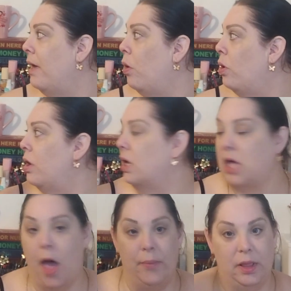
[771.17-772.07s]
ordered a
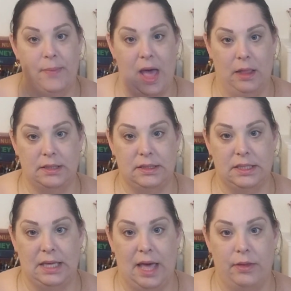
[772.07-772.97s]
couple of palettes
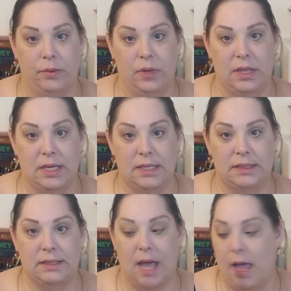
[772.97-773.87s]
together with
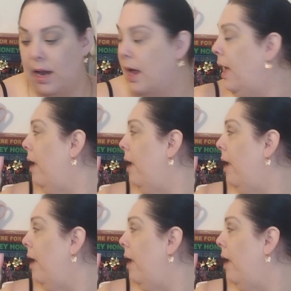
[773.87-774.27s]
this, and I